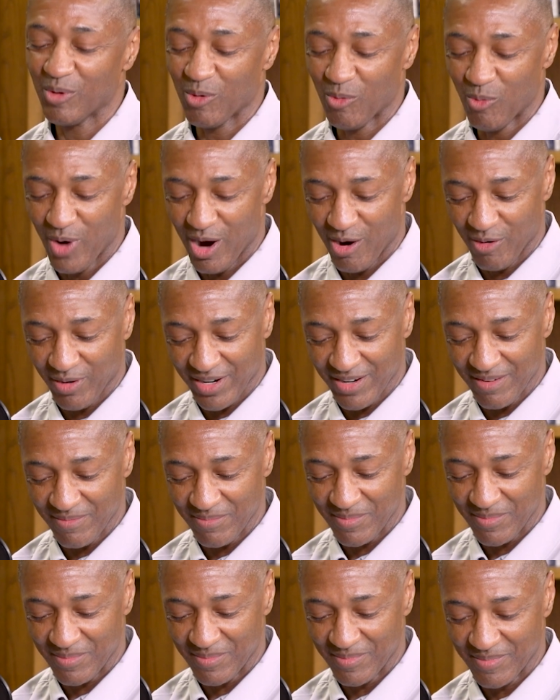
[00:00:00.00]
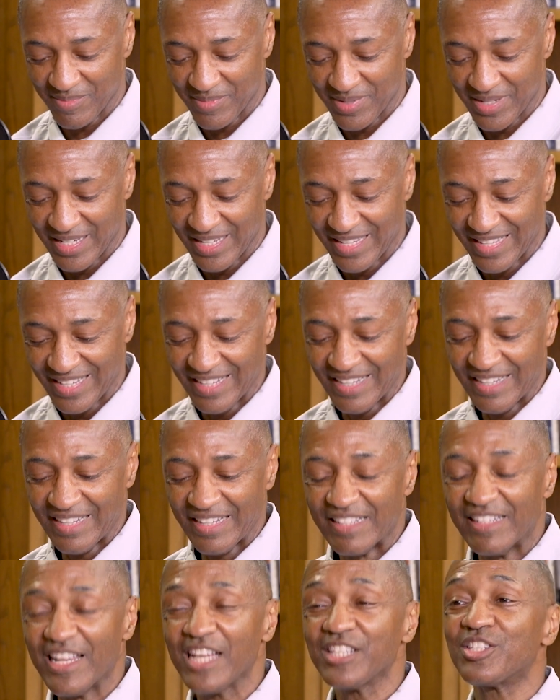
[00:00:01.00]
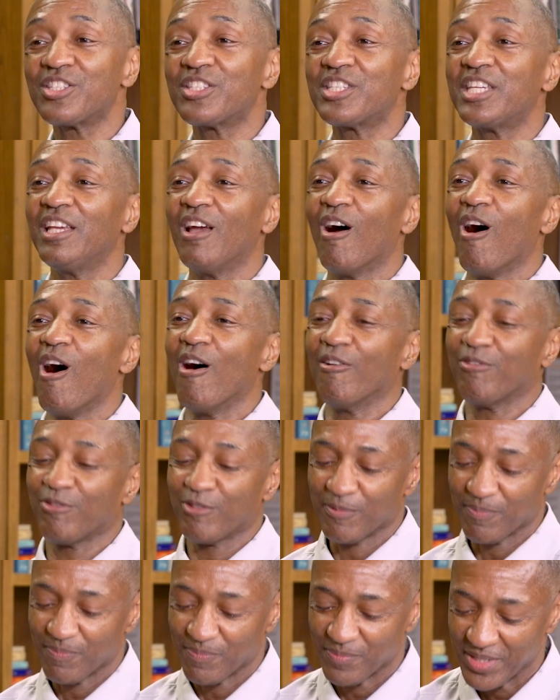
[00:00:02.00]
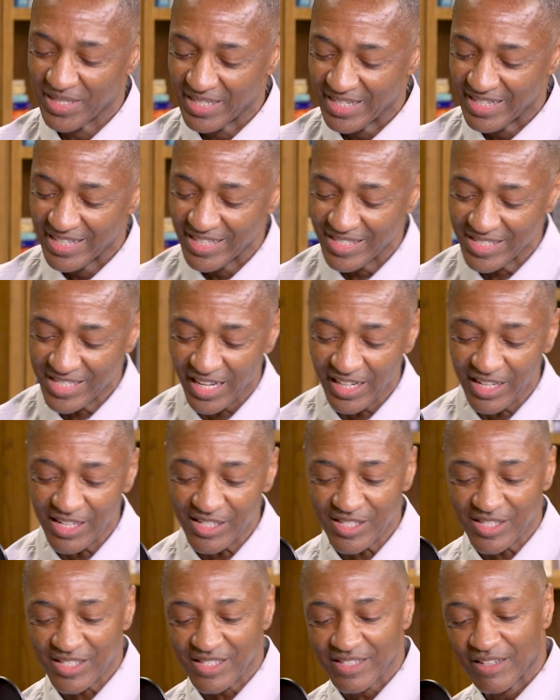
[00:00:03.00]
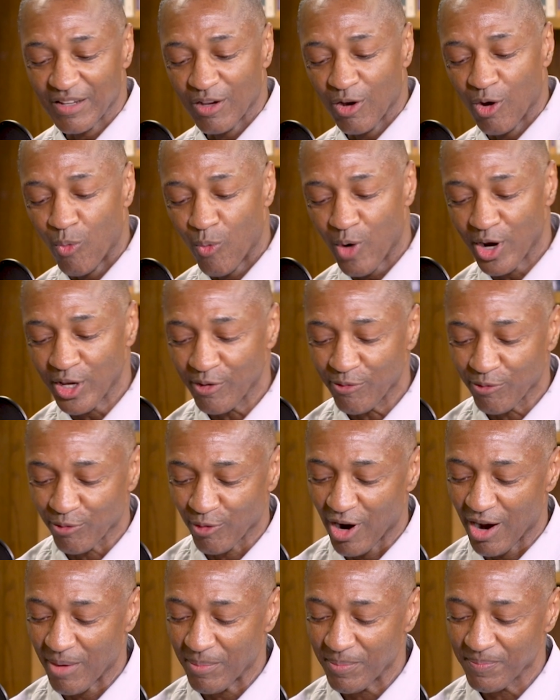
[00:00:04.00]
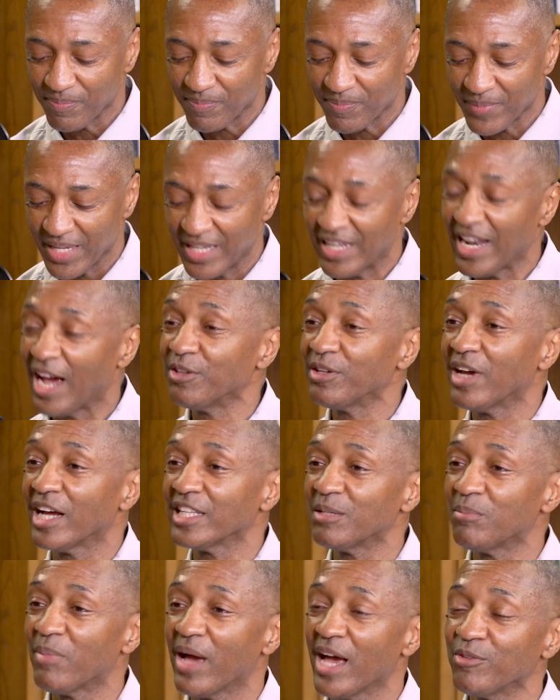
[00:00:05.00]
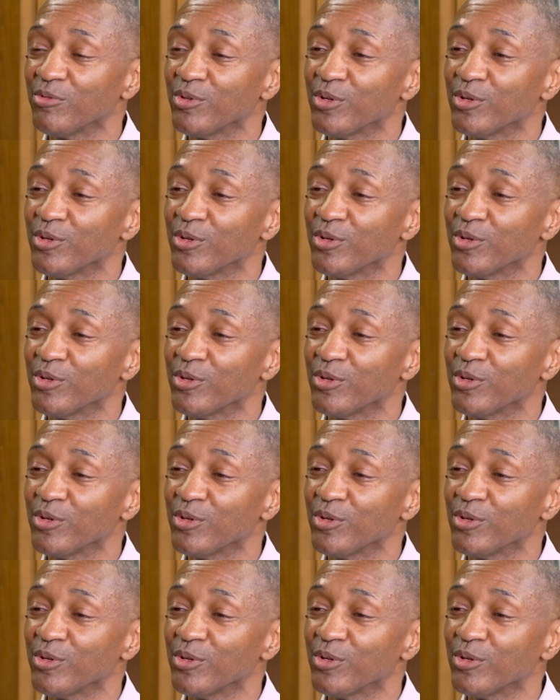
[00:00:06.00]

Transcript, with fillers: Well, welcome. Let's tee off. Tell us where you're from and how you got to Baton